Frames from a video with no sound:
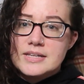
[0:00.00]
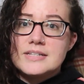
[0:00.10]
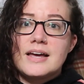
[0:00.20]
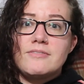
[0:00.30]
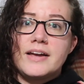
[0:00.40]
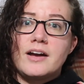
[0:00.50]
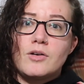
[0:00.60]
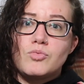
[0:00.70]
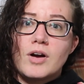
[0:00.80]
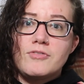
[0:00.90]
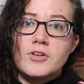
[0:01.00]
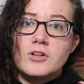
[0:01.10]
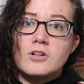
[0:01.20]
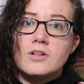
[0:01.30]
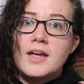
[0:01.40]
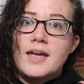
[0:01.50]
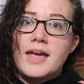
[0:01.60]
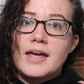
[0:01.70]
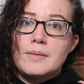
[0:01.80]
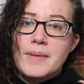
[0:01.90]
These have like a ruffle
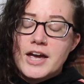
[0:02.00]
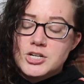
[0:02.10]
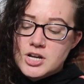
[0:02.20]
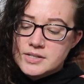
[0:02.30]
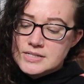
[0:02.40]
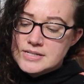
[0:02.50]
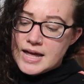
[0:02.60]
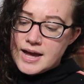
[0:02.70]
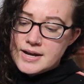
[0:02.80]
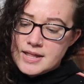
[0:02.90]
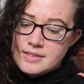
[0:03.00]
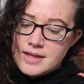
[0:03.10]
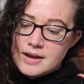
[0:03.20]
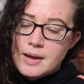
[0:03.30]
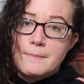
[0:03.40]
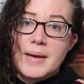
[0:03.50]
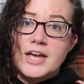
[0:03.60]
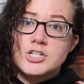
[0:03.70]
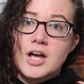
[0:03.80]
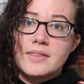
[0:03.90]
and mesh on the side and then
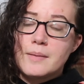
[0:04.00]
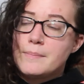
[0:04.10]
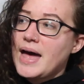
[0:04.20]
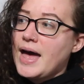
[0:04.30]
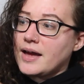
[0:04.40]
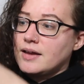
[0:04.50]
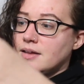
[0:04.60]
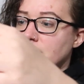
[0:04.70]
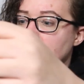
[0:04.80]
mesh on the back.